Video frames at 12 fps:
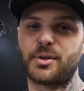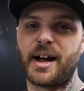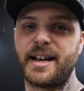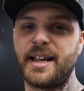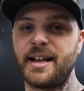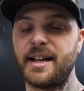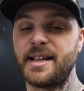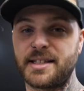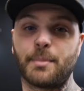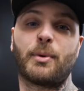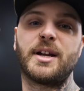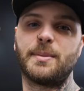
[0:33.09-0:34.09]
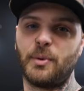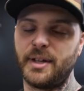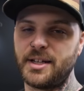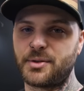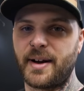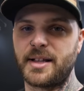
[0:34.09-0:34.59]
tried yet is the printable
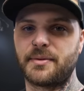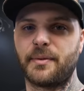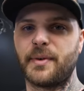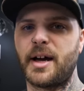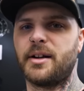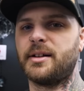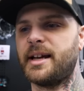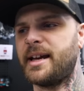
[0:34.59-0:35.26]
heat transfer vinyl.